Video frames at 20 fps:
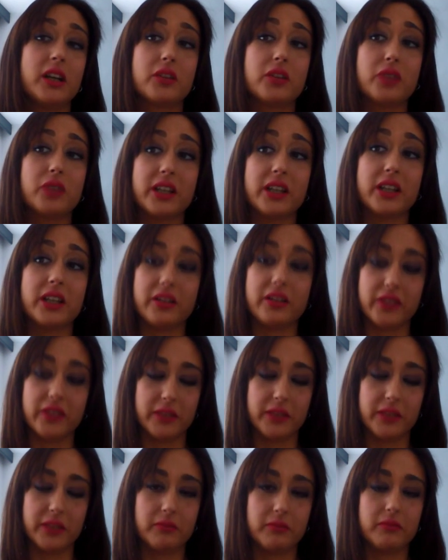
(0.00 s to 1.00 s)
23,
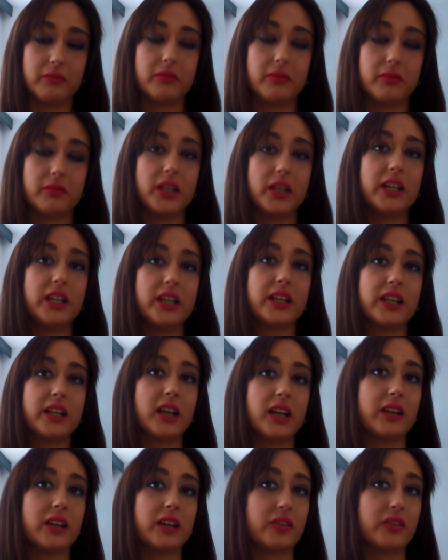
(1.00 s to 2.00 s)
in
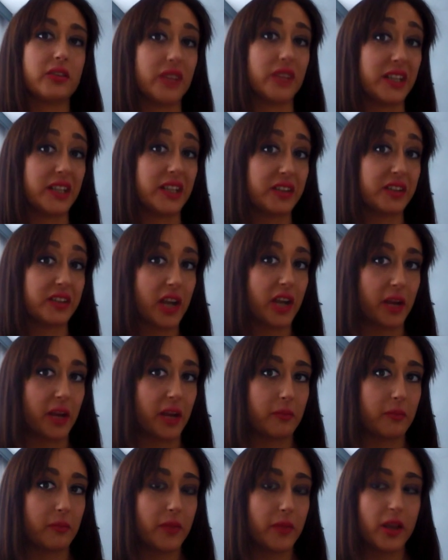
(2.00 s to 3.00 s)
Italian is
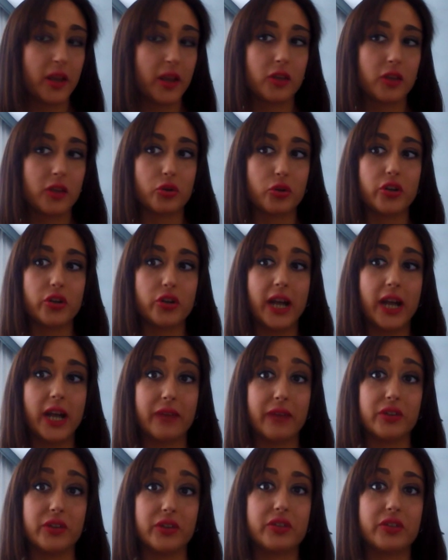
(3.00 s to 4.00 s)
23, so you
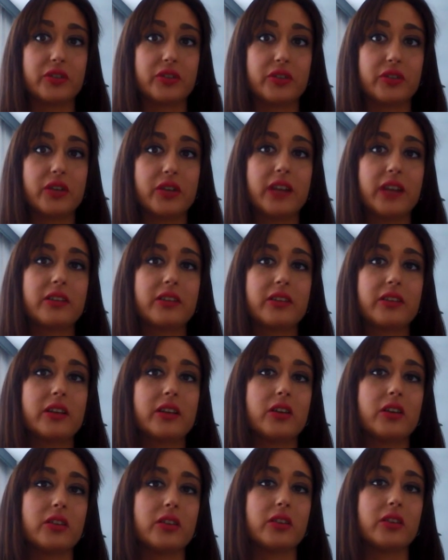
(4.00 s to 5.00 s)
have the stress
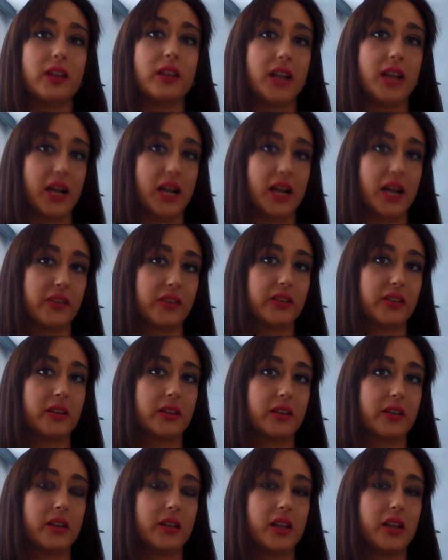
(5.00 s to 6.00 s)
on the last.
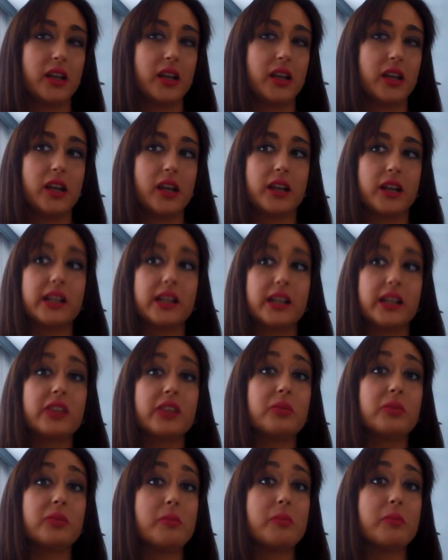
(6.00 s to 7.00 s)

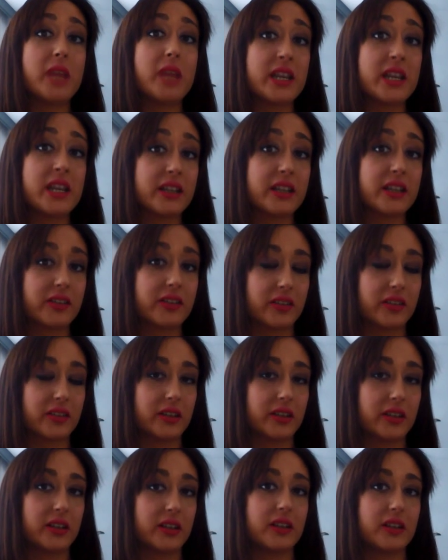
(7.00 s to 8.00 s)
This makes
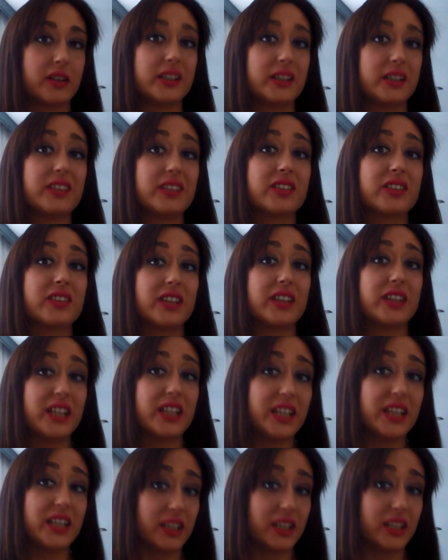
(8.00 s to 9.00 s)
this
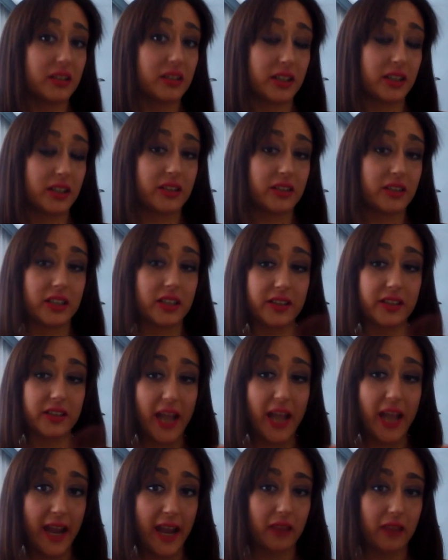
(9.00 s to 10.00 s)
E, this
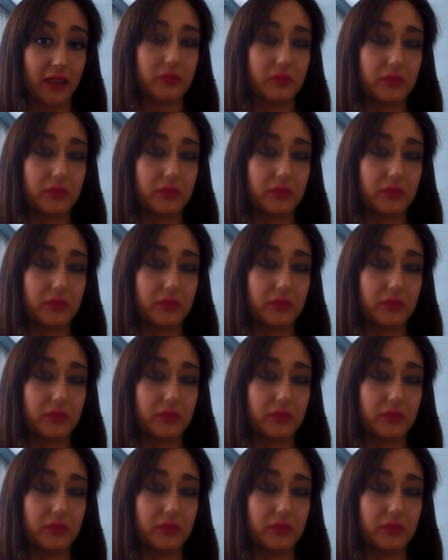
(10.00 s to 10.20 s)
E,